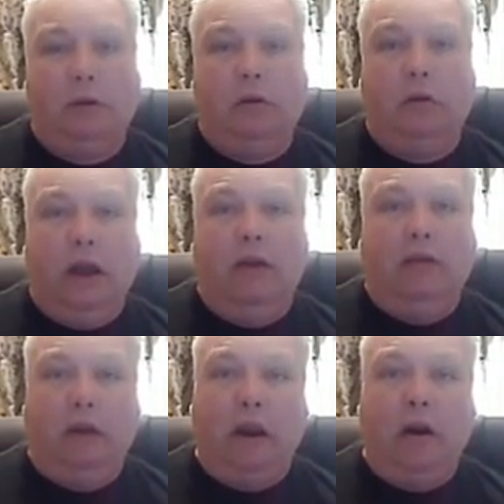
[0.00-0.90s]

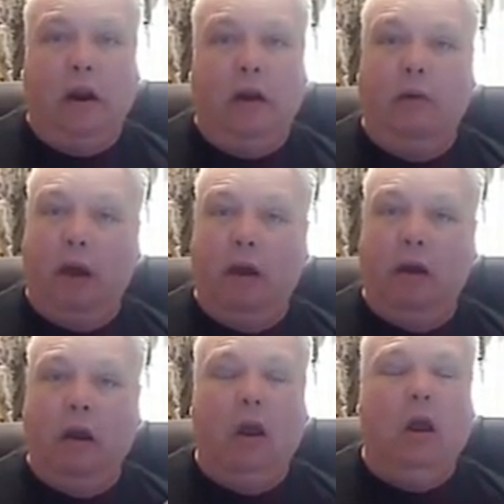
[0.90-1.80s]
absolutely have to carry,
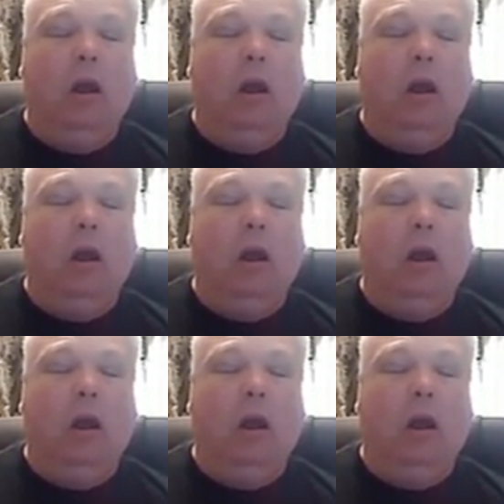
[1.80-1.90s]
right?